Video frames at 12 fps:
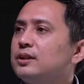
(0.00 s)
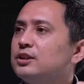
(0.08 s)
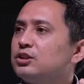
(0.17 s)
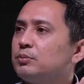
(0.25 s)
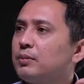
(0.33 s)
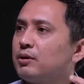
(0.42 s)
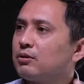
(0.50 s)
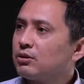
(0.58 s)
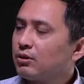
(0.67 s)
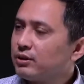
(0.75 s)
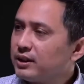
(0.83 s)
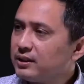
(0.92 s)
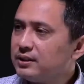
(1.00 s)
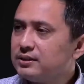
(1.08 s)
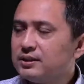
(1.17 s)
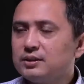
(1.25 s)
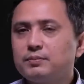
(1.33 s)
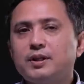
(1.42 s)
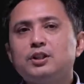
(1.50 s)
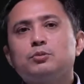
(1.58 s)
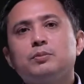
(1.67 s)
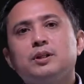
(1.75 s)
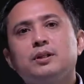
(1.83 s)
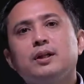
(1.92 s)
it's about chronic disease
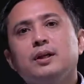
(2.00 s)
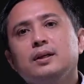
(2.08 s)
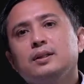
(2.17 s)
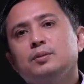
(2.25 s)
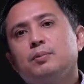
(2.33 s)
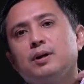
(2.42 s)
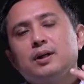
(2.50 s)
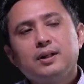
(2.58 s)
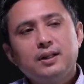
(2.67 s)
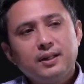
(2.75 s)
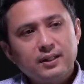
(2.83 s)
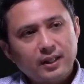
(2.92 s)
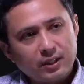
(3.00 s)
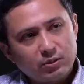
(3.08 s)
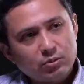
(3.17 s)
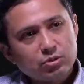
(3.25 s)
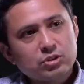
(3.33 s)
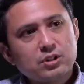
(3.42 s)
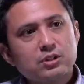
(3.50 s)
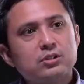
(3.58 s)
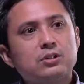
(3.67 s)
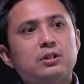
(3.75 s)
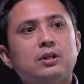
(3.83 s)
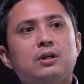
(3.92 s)
management, it's about early
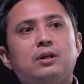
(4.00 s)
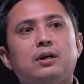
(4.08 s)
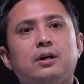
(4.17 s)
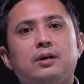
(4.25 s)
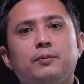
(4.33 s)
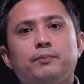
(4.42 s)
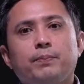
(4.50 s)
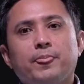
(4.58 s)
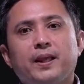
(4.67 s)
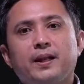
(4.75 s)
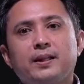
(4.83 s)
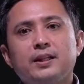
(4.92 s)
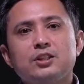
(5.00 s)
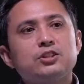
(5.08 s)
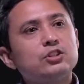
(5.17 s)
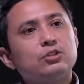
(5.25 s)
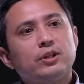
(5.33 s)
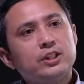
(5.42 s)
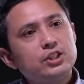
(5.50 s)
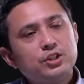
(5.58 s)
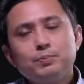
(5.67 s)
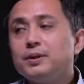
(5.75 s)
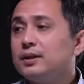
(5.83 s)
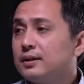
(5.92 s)
diagnosis, and I think it's just not at the GP.